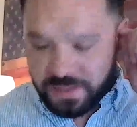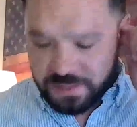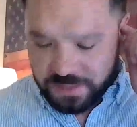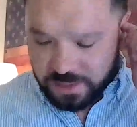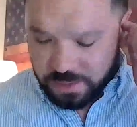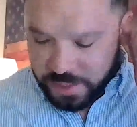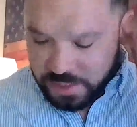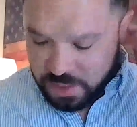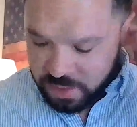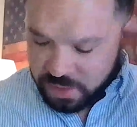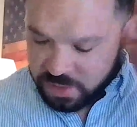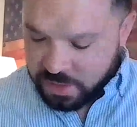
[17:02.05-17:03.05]
Just
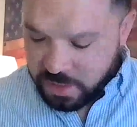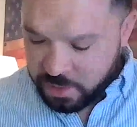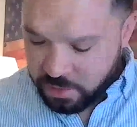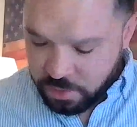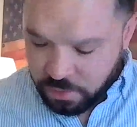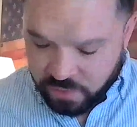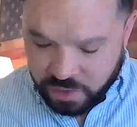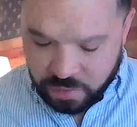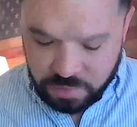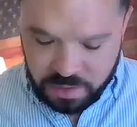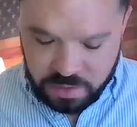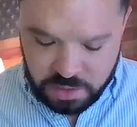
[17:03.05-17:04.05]
congratulations on your new
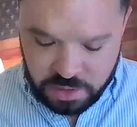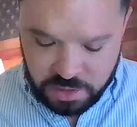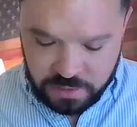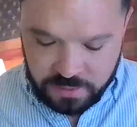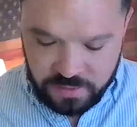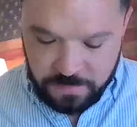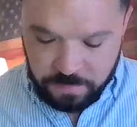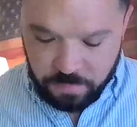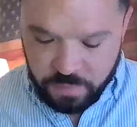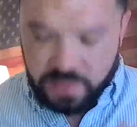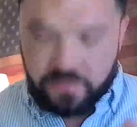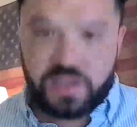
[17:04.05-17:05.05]
family addition.
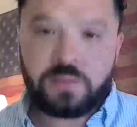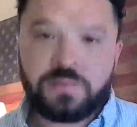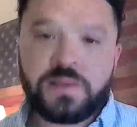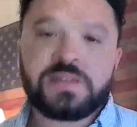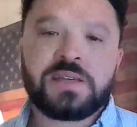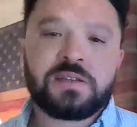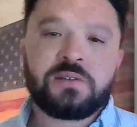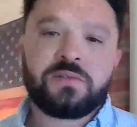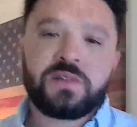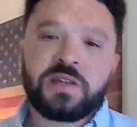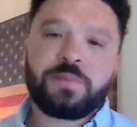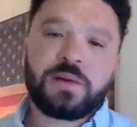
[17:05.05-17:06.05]
Do you have any updates on
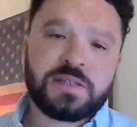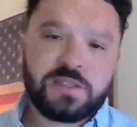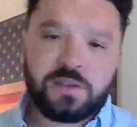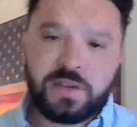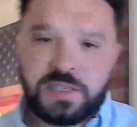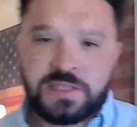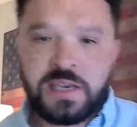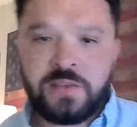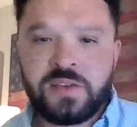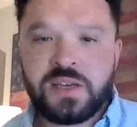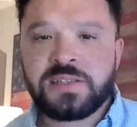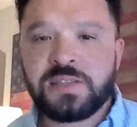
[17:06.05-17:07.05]
Silver Lane Plaza? So I just
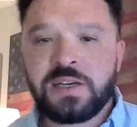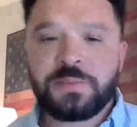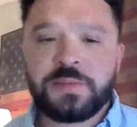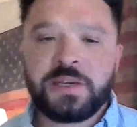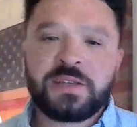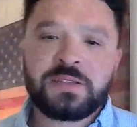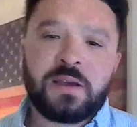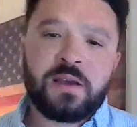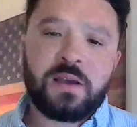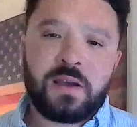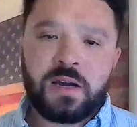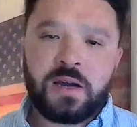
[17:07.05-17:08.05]
gave you guys an update.
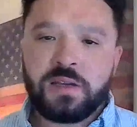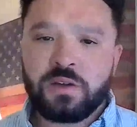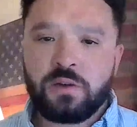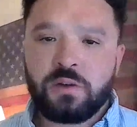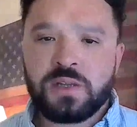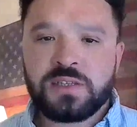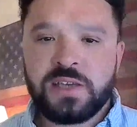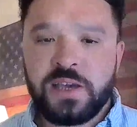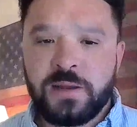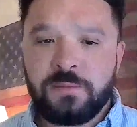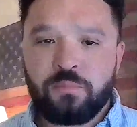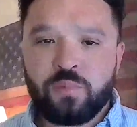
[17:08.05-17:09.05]
Once
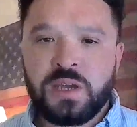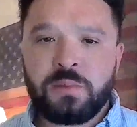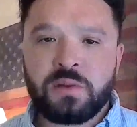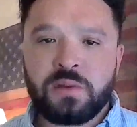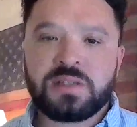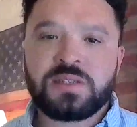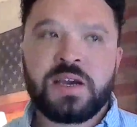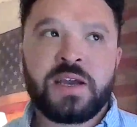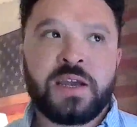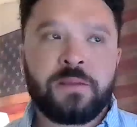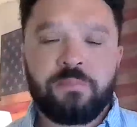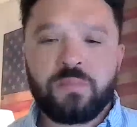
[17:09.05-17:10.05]
again, we demoed the
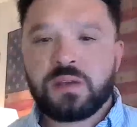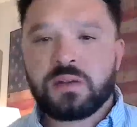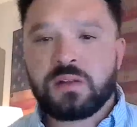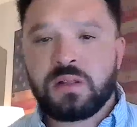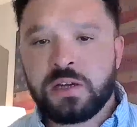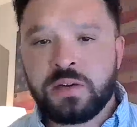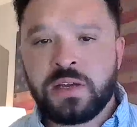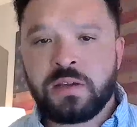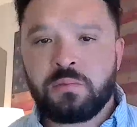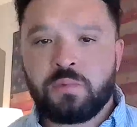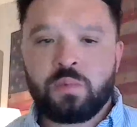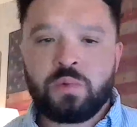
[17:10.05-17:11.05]
site, cleared
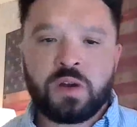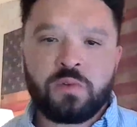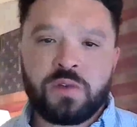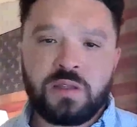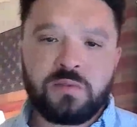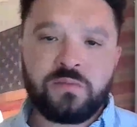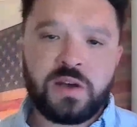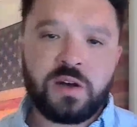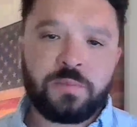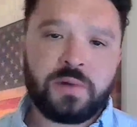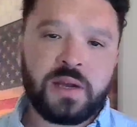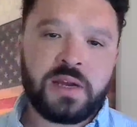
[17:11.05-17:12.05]
it. We're working with the
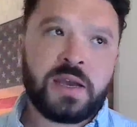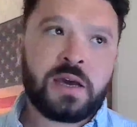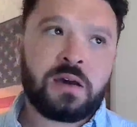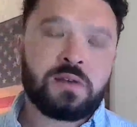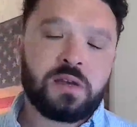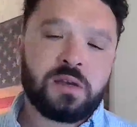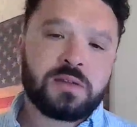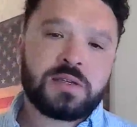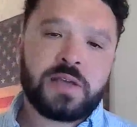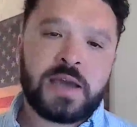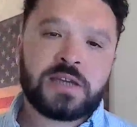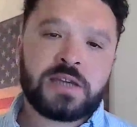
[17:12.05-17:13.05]
developer right now
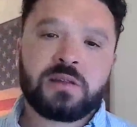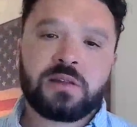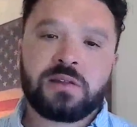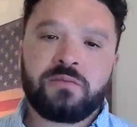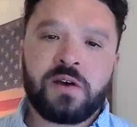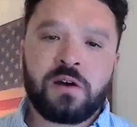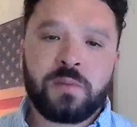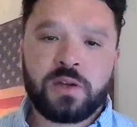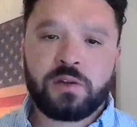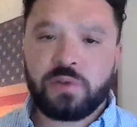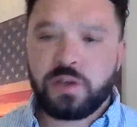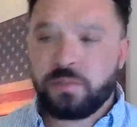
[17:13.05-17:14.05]
to hash out the
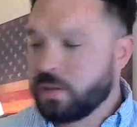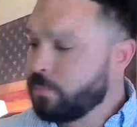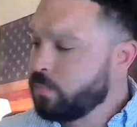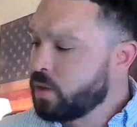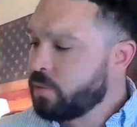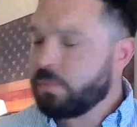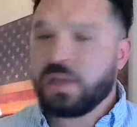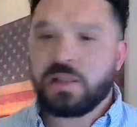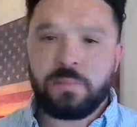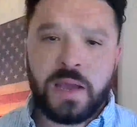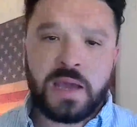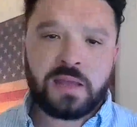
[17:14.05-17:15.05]
development agreement, make
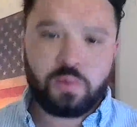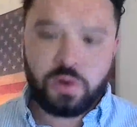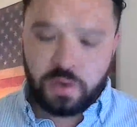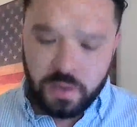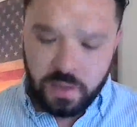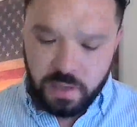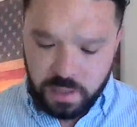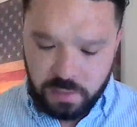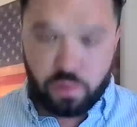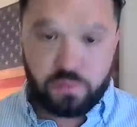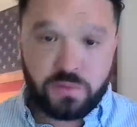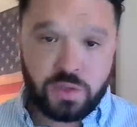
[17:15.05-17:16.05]
the math work,
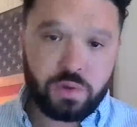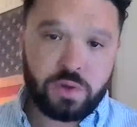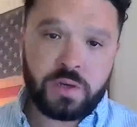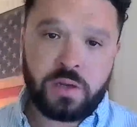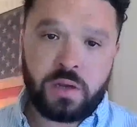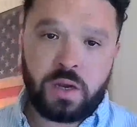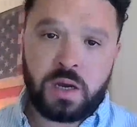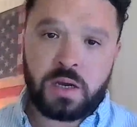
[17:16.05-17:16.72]
and move toward